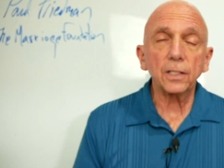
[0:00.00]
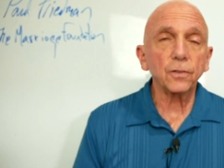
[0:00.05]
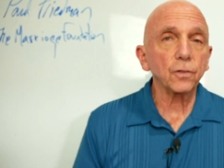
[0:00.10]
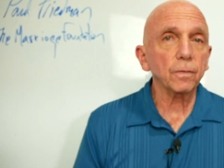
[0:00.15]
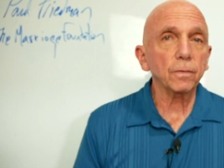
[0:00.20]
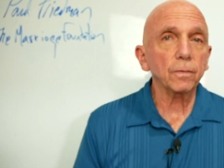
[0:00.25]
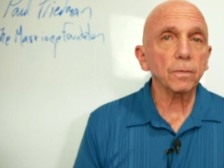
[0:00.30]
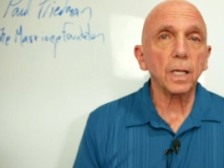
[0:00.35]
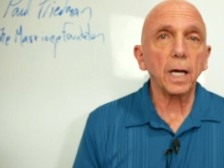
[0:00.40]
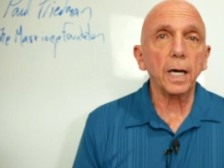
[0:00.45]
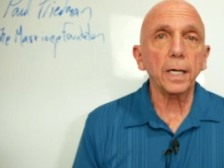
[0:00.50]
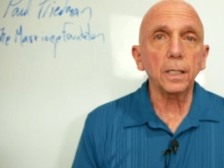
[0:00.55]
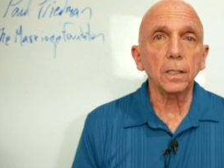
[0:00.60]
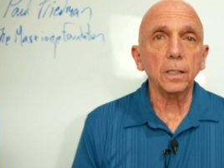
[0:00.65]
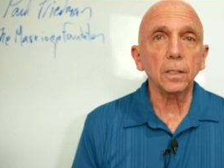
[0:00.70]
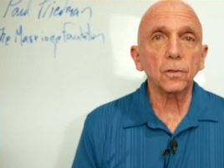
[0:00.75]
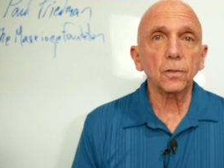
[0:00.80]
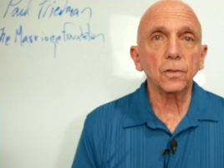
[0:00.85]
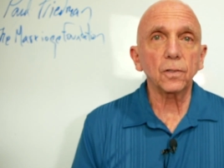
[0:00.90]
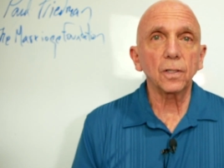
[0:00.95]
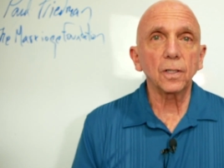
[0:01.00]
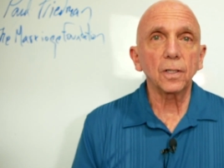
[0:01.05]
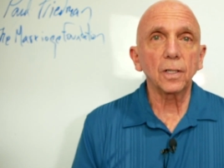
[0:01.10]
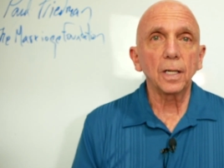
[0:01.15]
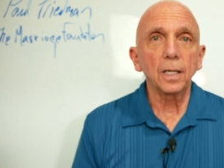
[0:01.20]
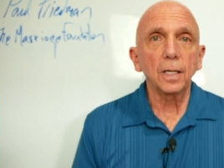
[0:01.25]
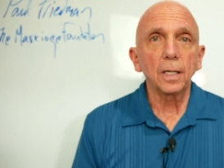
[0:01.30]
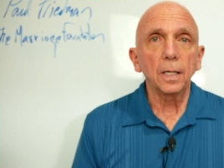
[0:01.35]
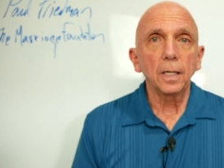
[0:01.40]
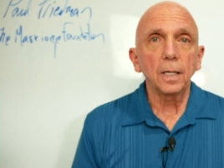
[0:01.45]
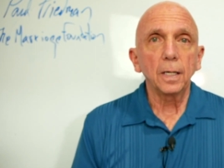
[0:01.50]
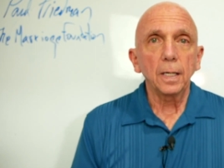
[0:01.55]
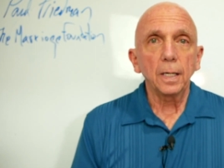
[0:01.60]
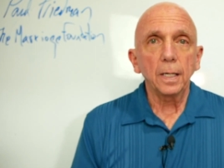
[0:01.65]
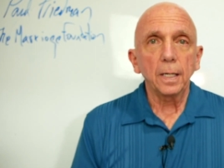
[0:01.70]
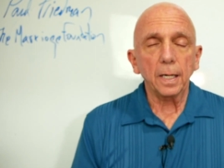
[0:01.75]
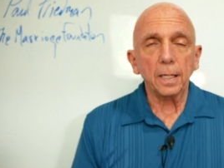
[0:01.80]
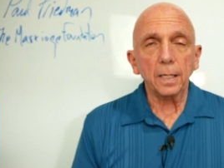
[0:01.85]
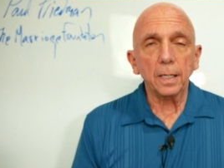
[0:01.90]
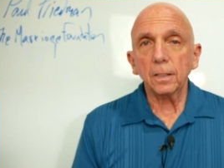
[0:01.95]
of likes.
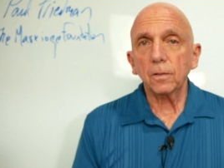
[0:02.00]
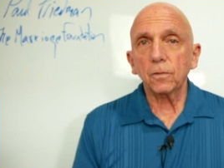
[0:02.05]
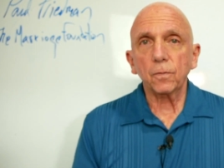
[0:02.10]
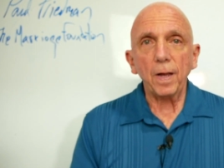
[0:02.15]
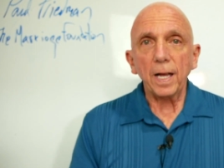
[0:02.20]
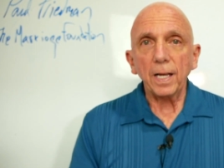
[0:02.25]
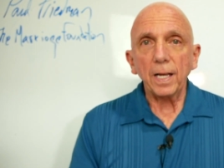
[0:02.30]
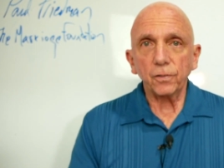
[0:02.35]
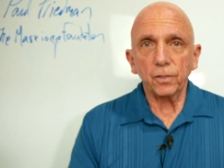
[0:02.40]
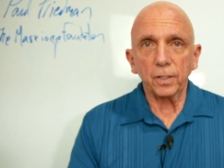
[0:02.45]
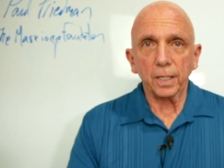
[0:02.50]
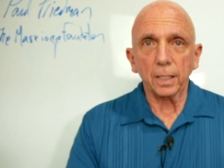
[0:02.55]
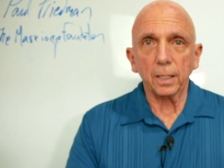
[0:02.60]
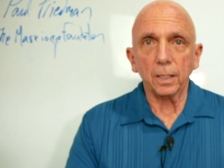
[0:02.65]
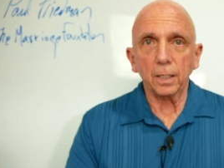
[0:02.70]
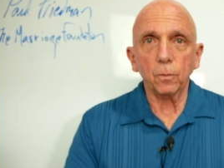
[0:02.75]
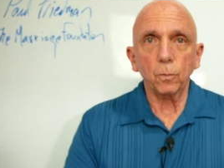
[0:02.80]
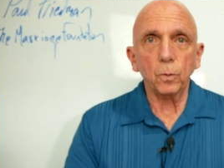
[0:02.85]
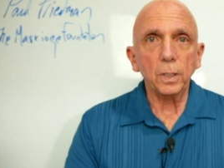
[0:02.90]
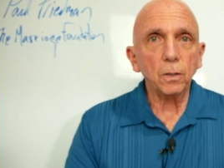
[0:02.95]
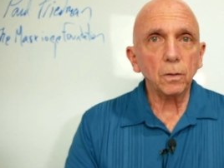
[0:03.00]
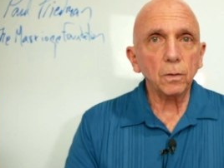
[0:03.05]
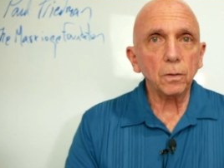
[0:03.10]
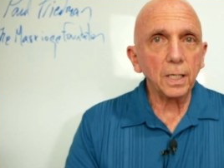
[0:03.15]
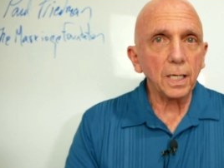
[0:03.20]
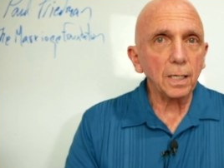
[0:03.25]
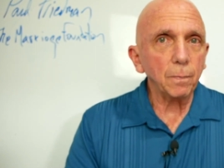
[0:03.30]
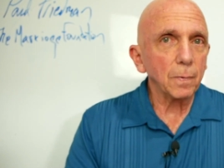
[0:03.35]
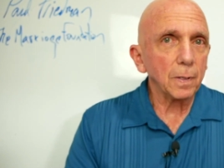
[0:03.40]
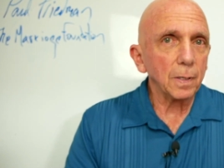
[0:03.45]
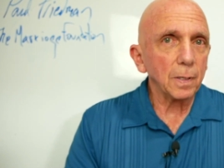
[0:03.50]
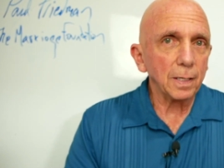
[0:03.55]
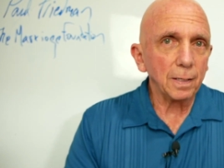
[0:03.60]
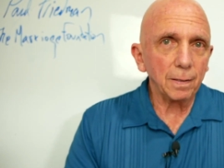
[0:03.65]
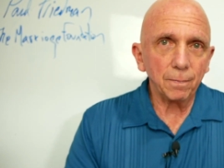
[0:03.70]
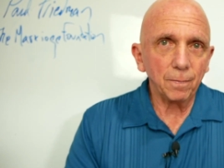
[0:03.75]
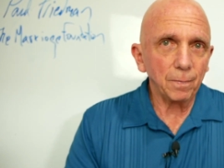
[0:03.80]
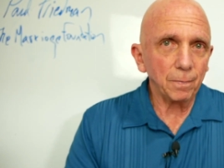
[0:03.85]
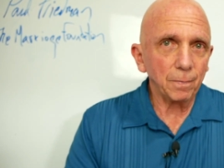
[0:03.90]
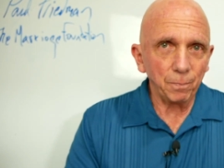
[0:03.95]
And it's fascinating. We don't get
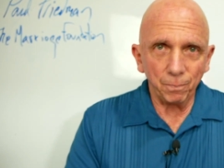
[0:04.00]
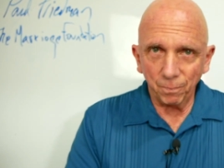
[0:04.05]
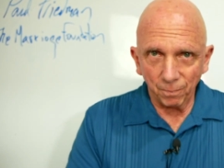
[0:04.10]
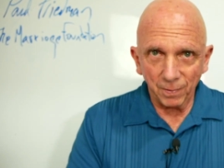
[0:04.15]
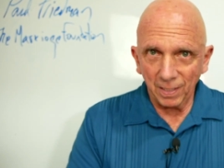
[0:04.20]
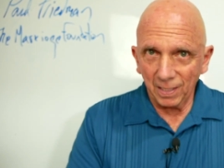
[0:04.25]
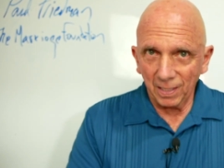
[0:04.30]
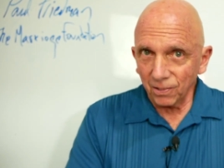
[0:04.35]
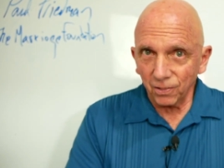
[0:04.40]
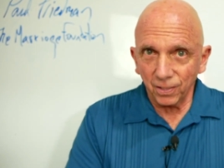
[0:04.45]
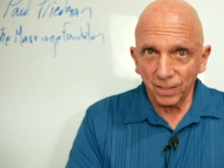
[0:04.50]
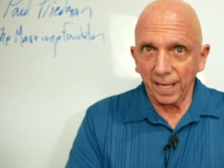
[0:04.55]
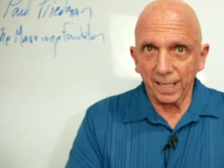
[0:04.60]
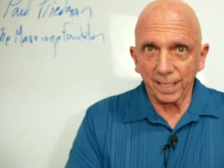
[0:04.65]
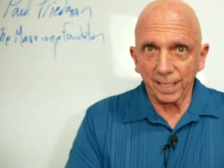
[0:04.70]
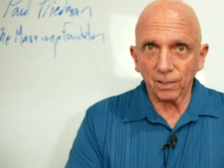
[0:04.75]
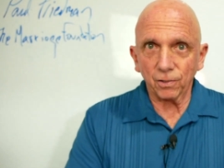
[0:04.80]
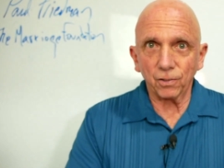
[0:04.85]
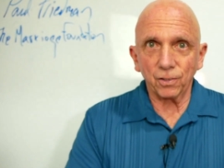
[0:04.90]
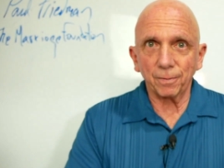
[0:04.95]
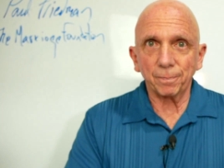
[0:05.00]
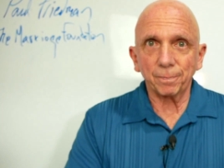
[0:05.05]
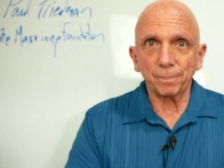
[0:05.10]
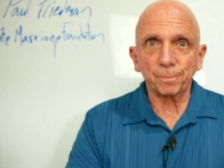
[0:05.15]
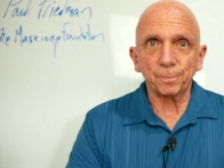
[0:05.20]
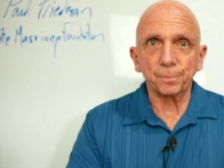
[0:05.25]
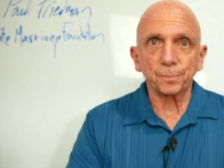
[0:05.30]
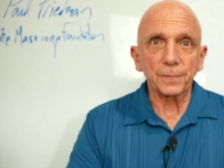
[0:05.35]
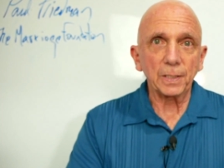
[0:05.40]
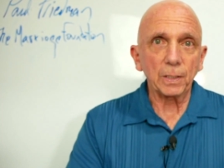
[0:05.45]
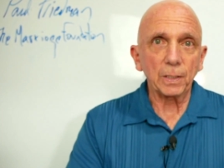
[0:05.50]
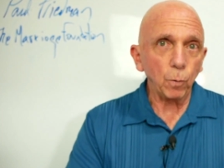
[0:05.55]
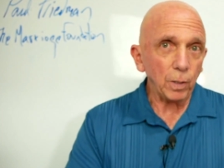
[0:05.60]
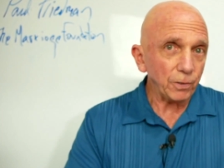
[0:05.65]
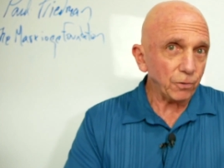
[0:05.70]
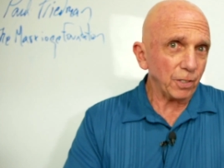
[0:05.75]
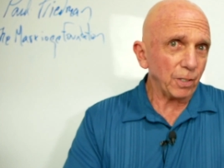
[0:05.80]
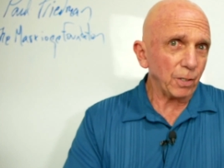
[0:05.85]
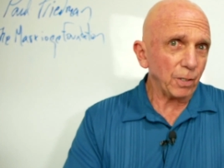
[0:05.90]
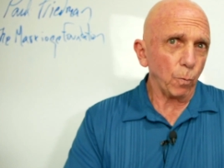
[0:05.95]
dislikes. Once
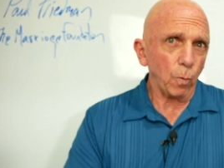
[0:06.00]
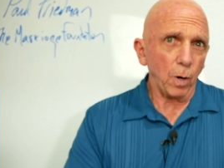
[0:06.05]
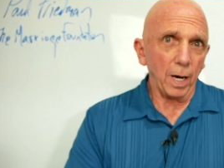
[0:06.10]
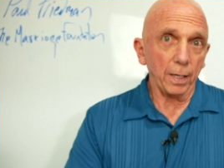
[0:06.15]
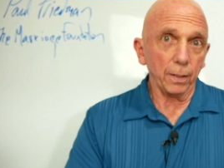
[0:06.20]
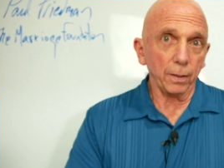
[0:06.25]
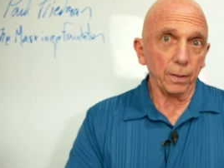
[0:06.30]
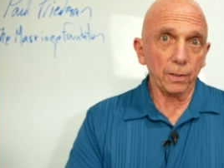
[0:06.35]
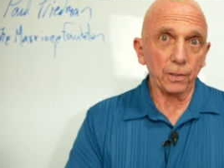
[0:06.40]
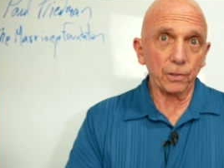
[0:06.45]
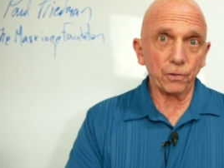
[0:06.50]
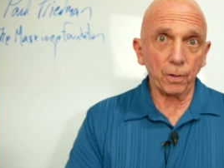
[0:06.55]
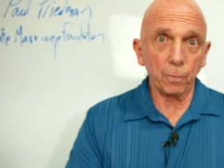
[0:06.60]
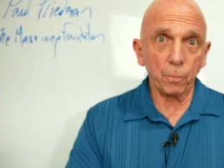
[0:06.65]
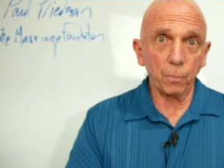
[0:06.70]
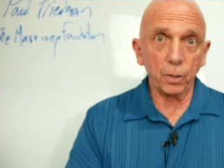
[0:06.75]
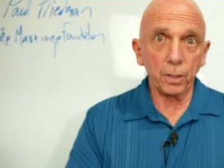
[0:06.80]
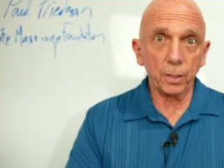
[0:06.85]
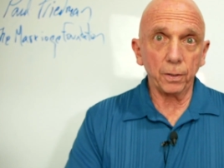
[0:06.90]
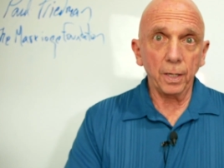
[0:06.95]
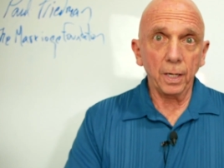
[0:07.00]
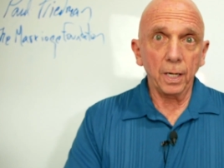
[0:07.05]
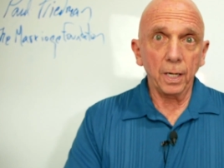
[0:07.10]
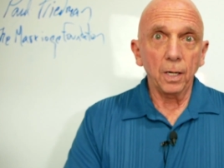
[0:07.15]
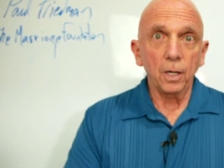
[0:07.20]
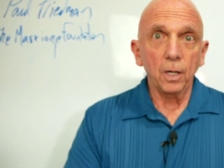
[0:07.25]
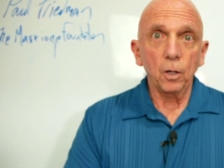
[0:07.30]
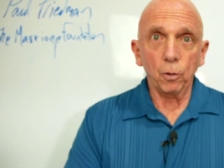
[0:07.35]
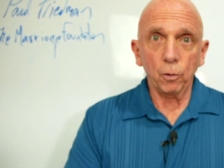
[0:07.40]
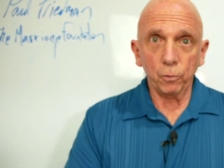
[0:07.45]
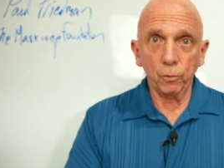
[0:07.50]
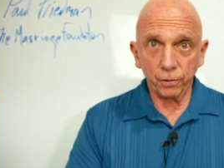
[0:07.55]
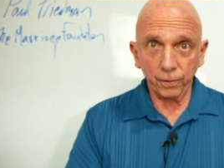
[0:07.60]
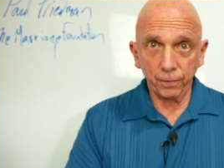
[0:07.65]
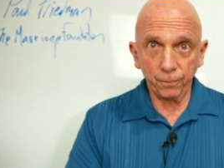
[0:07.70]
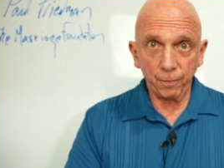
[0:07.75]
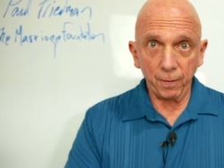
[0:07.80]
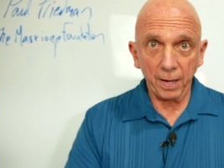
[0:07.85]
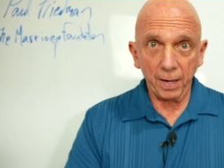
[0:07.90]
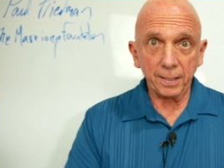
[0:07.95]
in a while, there's someone who's
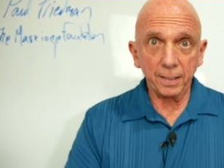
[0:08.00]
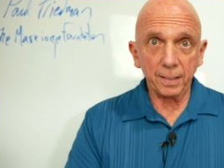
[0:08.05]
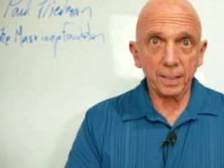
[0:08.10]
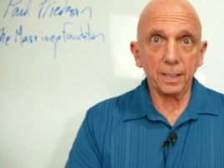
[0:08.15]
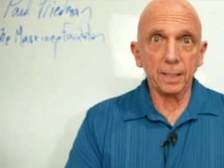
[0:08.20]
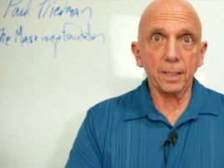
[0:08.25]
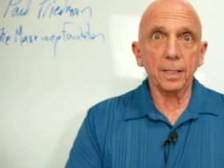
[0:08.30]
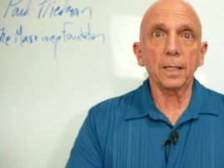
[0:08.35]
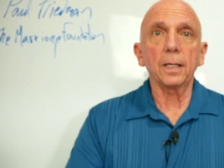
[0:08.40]
offended